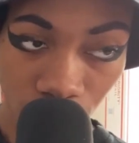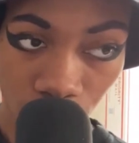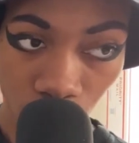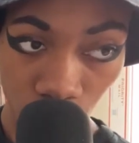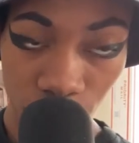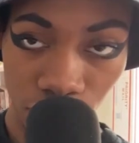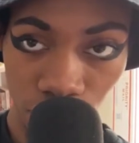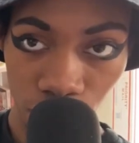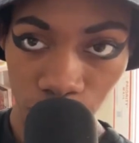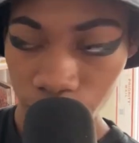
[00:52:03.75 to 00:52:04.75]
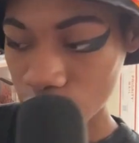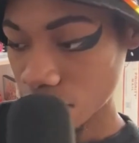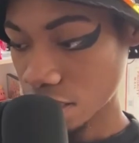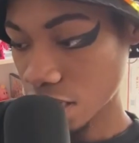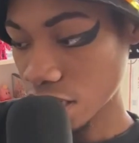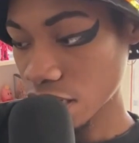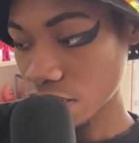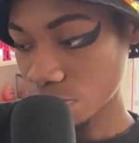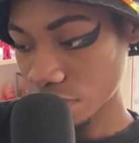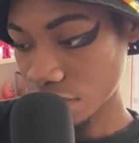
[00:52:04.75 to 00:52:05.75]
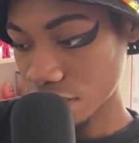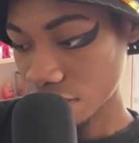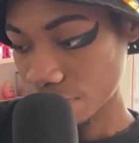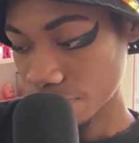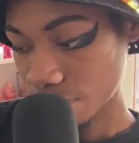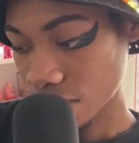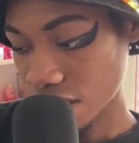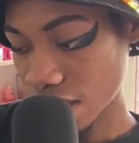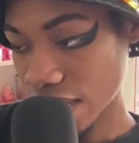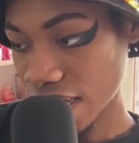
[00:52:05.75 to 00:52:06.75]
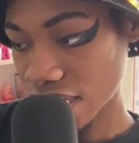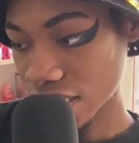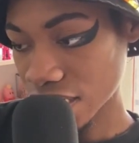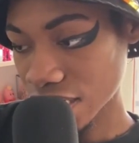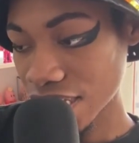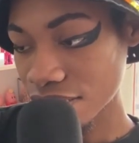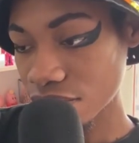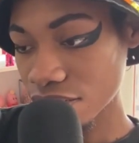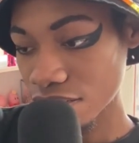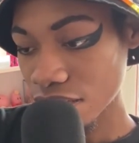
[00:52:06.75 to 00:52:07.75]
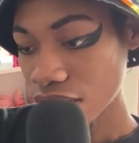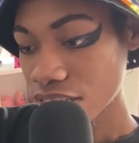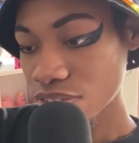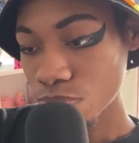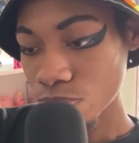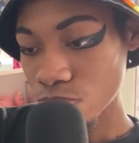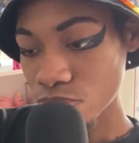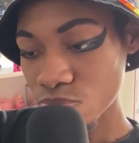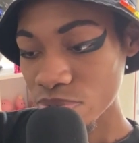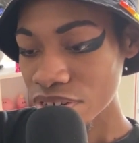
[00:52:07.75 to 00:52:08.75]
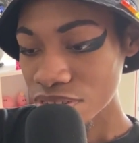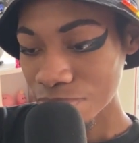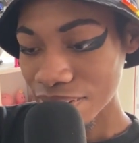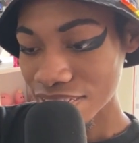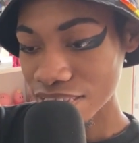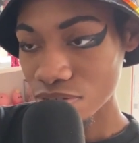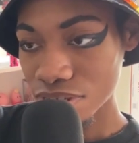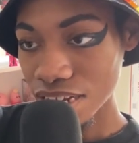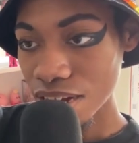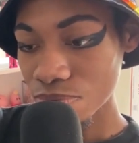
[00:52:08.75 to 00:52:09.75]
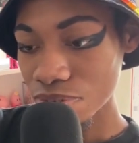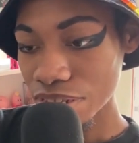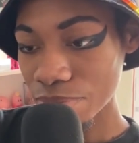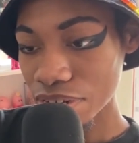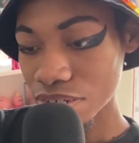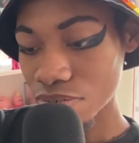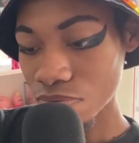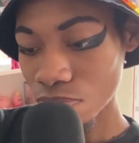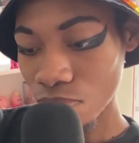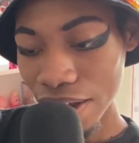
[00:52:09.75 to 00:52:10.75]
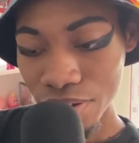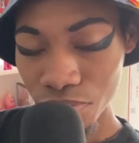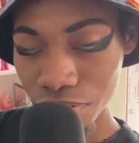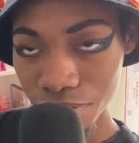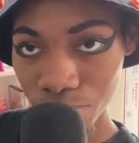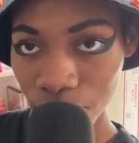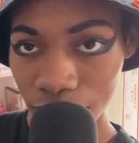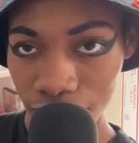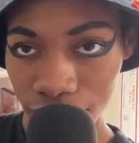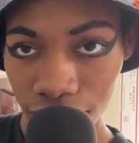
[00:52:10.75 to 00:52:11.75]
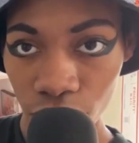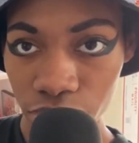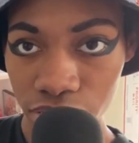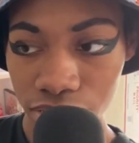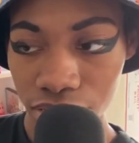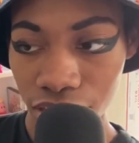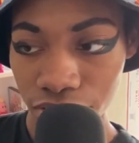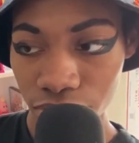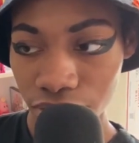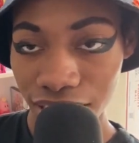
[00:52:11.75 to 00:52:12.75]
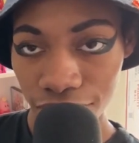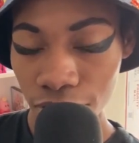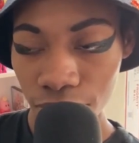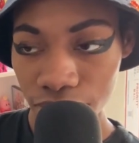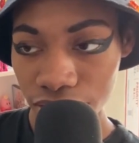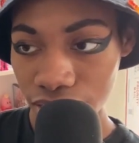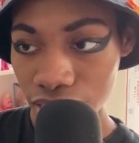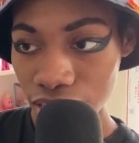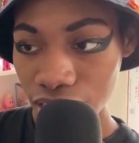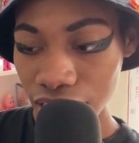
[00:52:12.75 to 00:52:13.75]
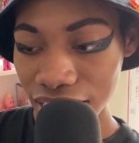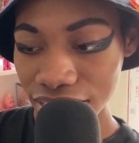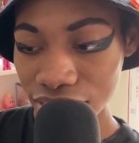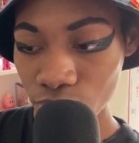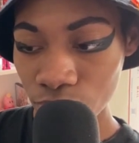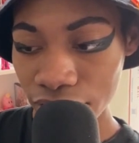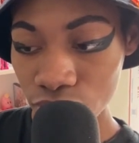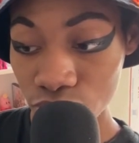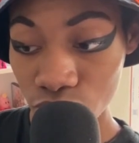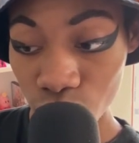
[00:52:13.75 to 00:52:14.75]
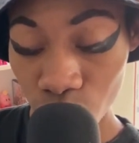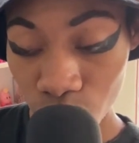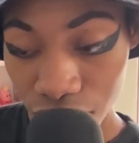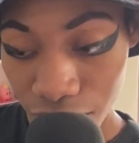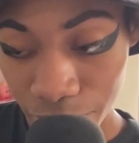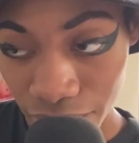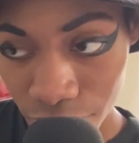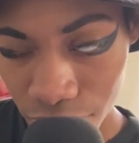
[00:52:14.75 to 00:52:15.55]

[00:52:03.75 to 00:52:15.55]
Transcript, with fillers: with the group uh, in a release, and uh, yeah, the, the, the, what's weird to me is that there's not really much rider branding on this concert at all. Like, I think the riders do come out.